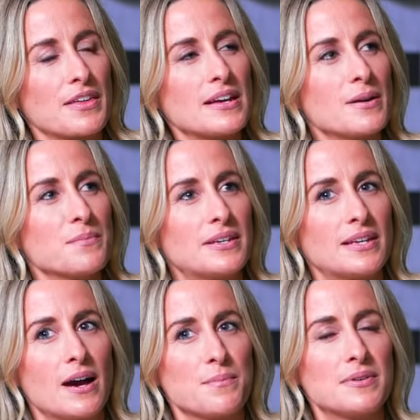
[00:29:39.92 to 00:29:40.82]
think i'm
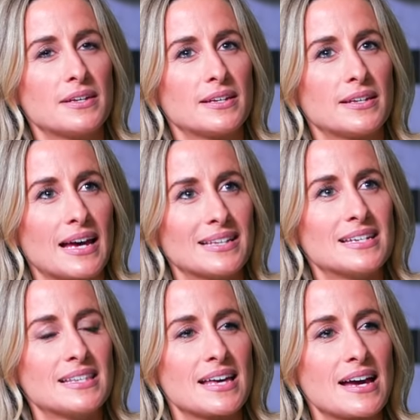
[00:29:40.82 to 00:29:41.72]
i'm
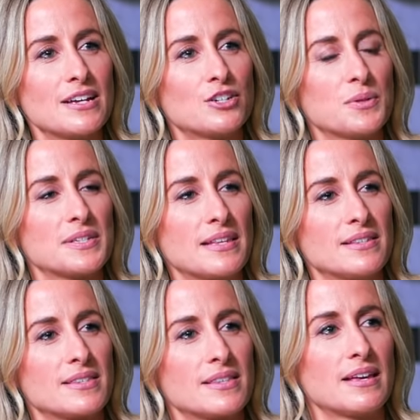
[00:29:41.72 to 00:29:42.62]
getting there to a
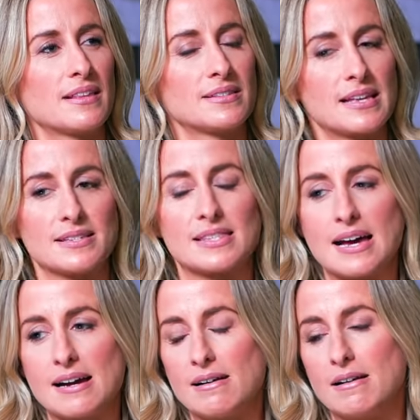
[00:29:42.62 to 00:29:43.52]
sense that, in a sense
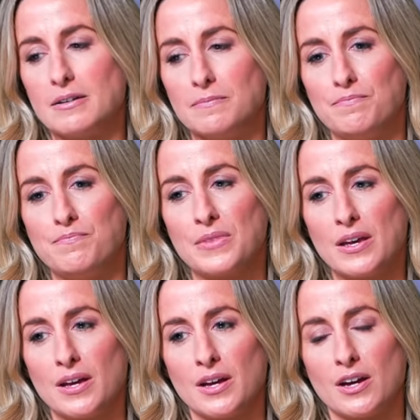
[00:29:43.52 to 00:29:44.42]
that um,
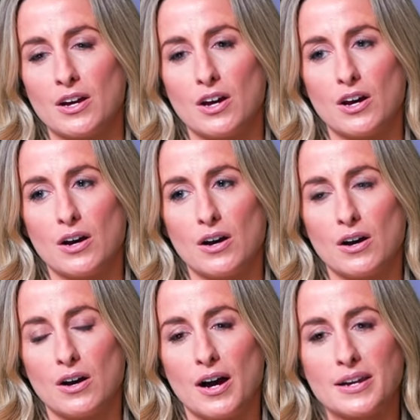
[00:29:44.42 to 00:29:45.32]

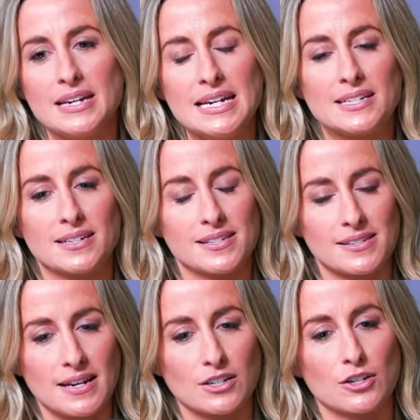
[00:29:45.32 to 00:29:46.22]
i need to
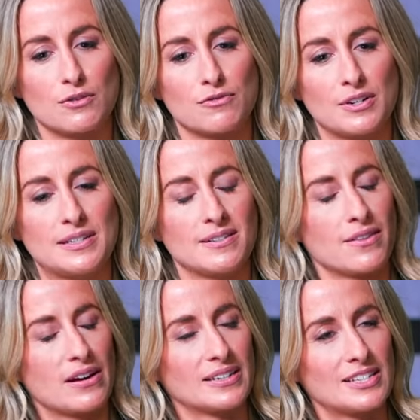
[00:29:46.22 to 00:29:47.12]
stick to the reason
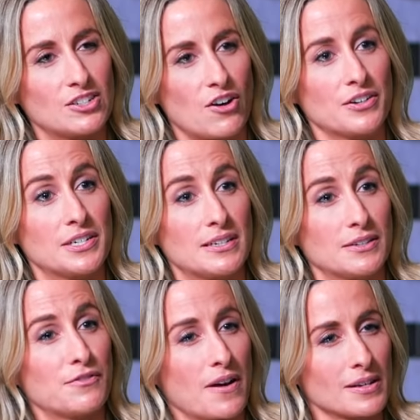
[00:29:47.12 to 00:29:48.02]
that i started in
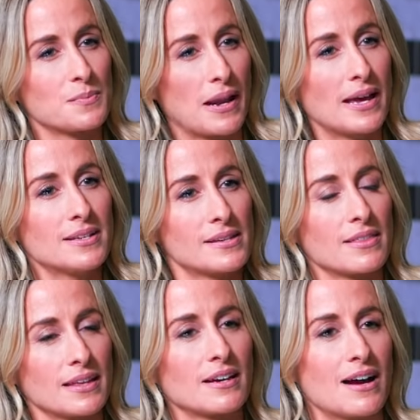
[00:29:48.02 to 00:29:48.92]
the first place i
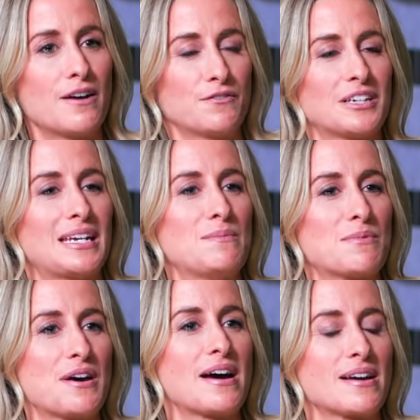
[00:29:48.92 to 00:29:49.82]
think i have to
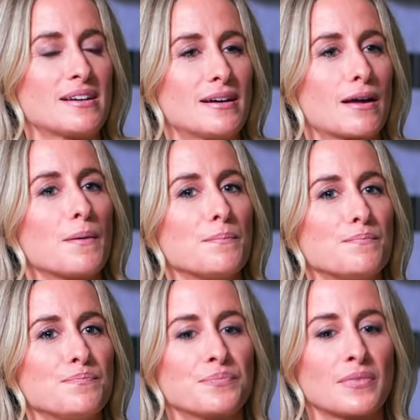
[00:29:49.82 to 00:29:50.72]
keep that
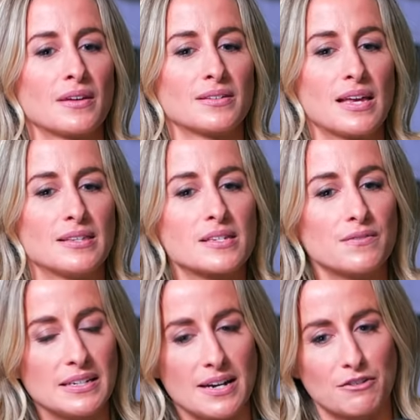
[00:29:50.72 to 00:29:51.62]
um, sense
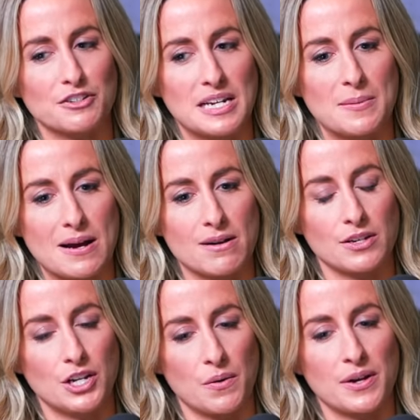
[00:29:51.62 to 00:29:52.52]
of integrity about
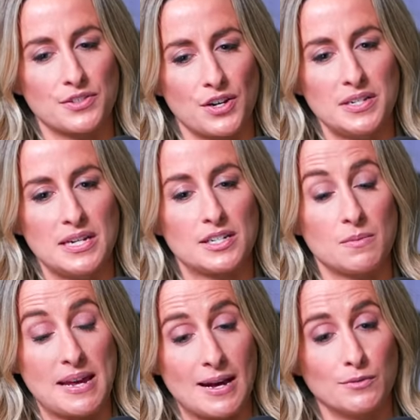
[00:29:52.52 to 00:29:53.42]
you know i started to
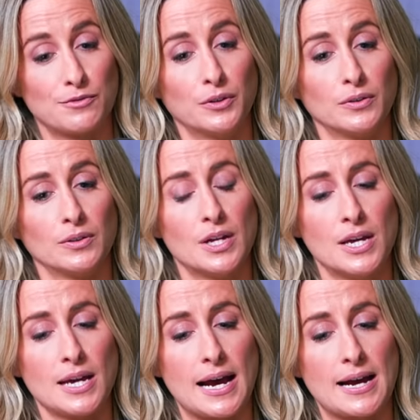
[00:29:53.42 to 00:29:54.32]
be helpful
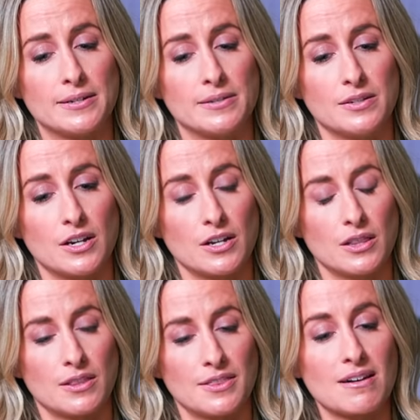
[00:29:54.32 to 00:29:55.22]
and
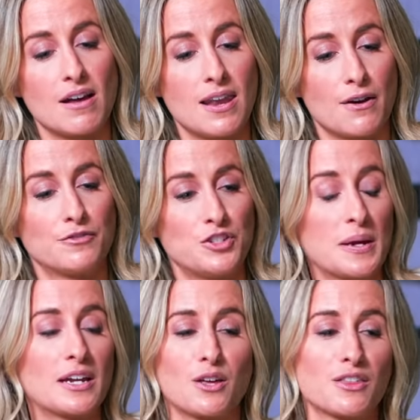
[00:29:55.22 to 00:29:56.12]
the thing i loved
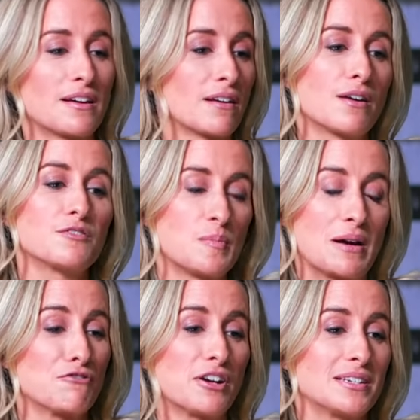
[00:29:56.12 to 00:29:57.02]
doing you know the thing i loved
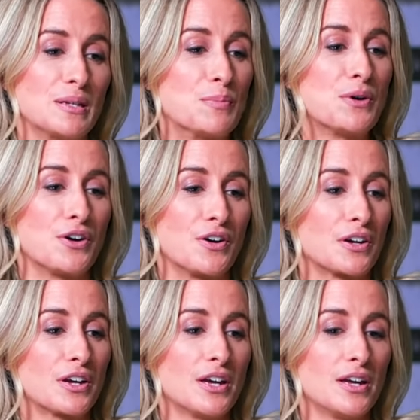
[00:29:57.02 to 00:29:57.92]
about writing the
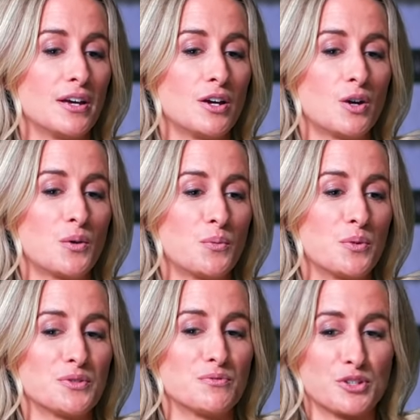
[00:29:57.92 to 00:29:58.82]
book
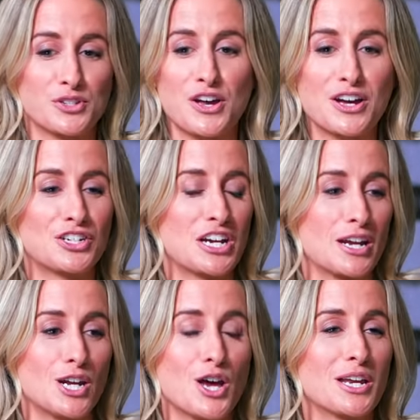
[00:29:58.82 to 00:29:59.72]
was researching
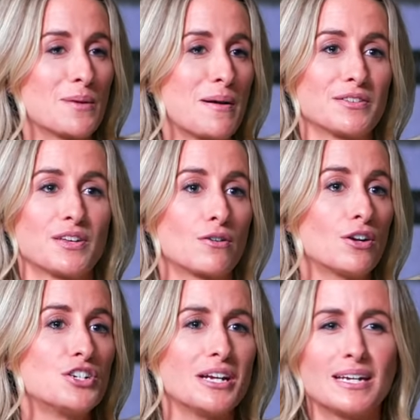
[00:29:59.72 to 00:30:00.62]
and learning about
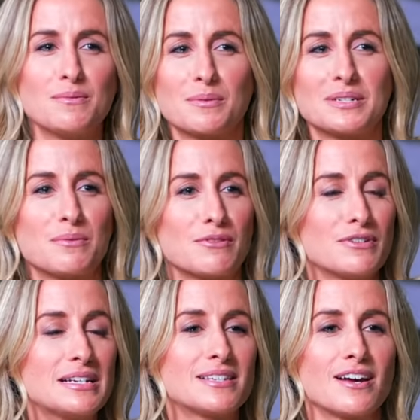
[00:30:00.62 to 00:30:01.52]
psychology and keeping up to date with the
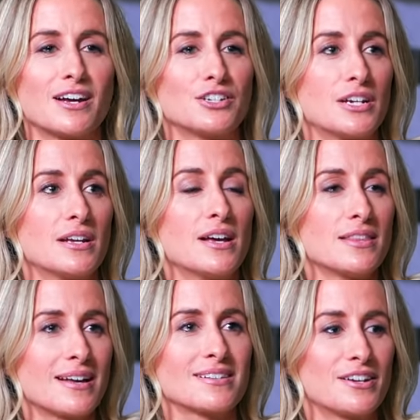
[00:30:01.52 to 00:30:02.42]
research and
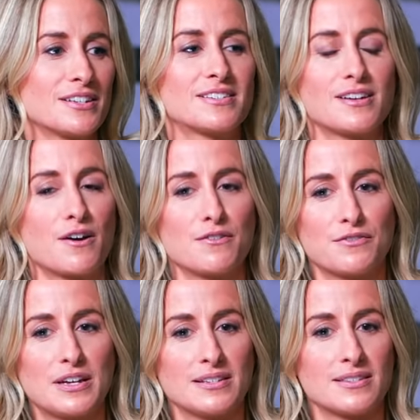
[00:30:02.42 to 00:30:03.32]
that kind of
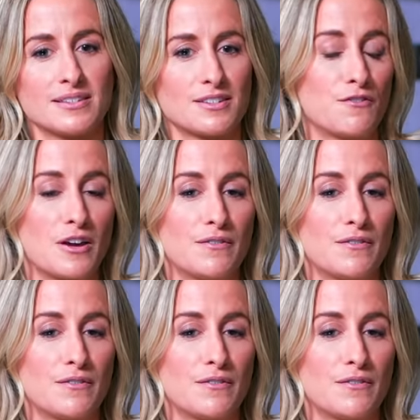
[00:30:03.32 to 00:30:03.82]
stuff is the stuff i